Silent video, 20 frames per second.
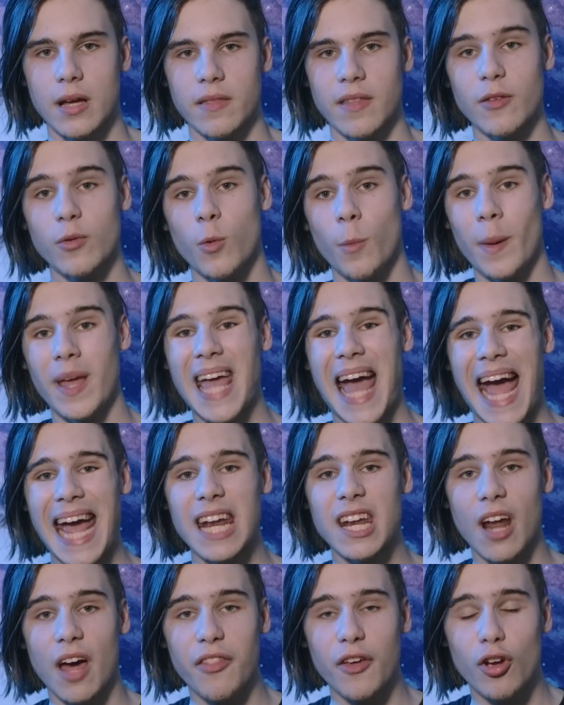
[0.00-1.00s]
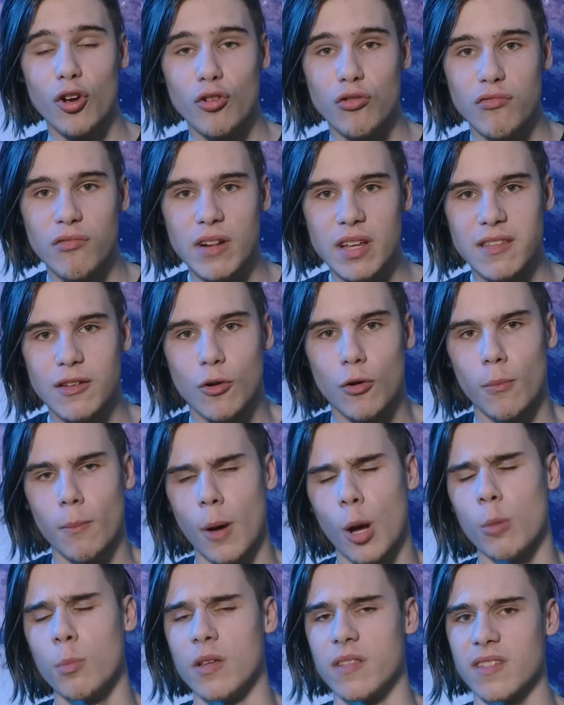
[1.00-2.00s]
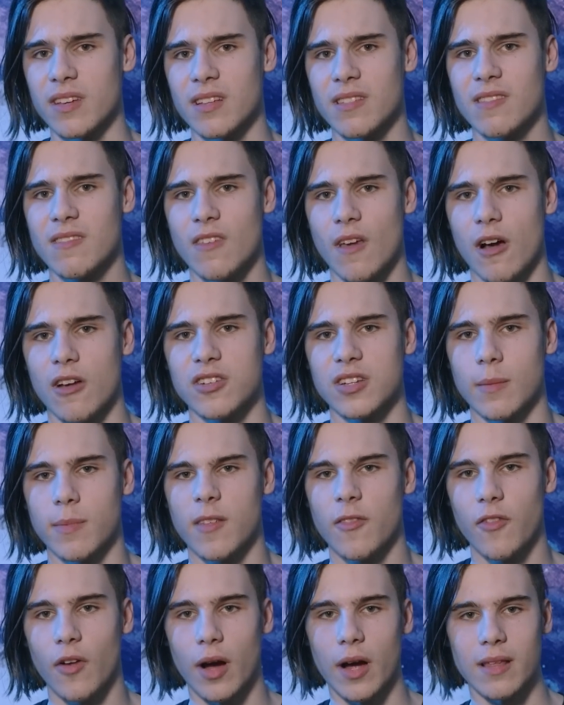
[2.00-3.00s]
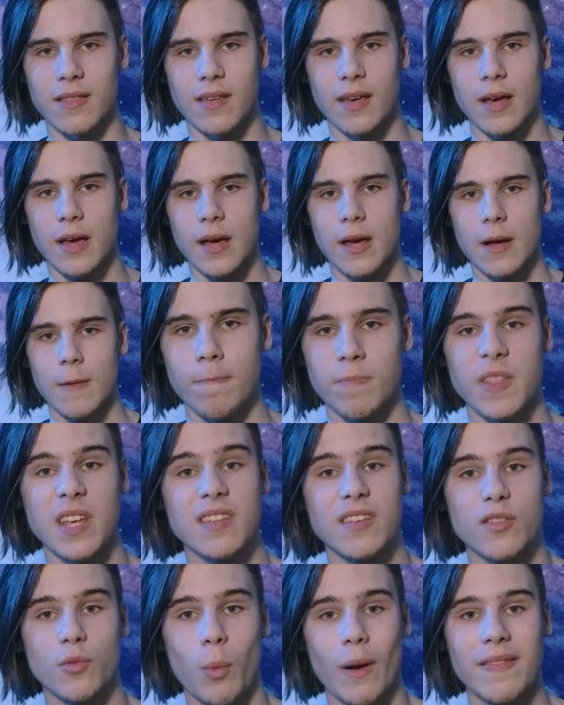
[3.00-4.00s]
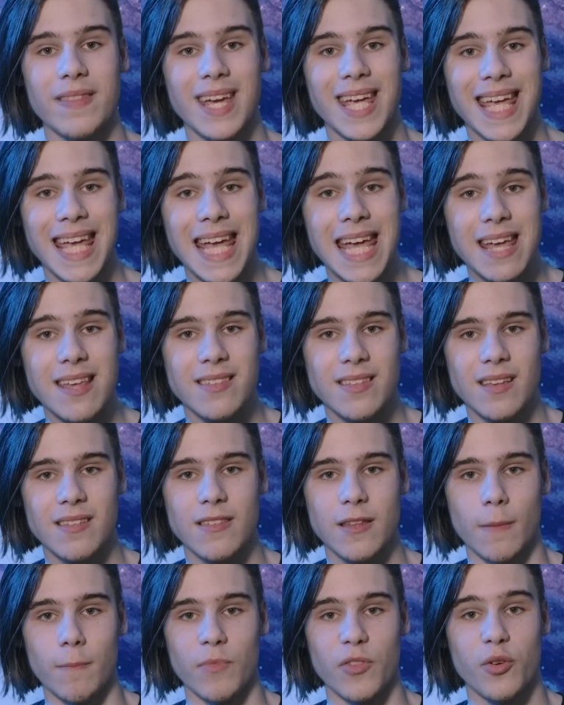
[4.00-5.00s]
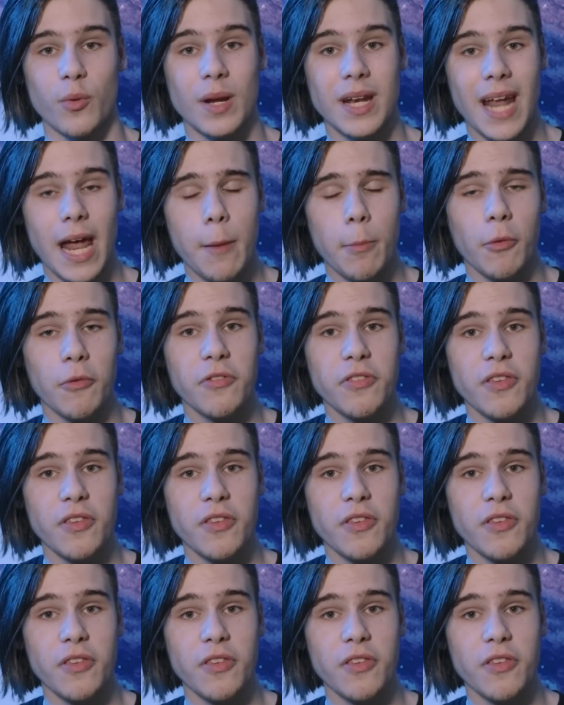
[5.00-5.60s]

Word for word: This will be another critical moment in Starship's flight. This is when the key system to enable